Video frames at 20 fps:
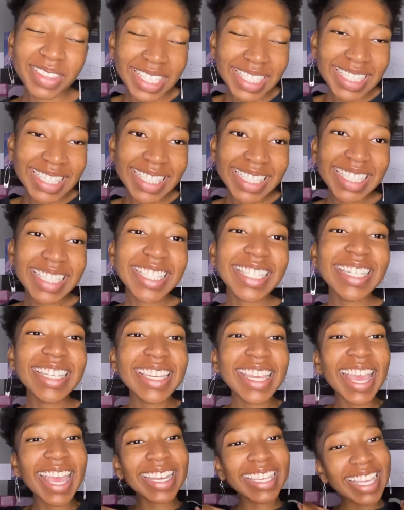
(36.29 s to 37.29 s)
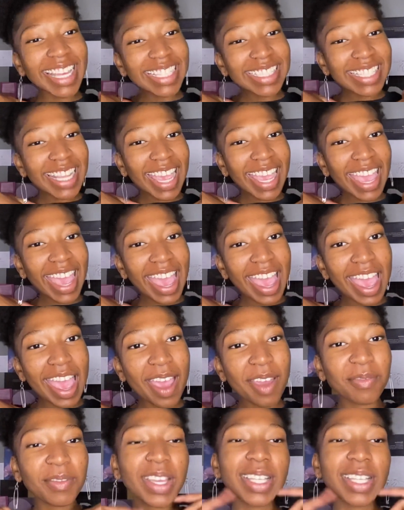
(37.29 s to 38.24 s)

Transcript: this is She, and yes, I am.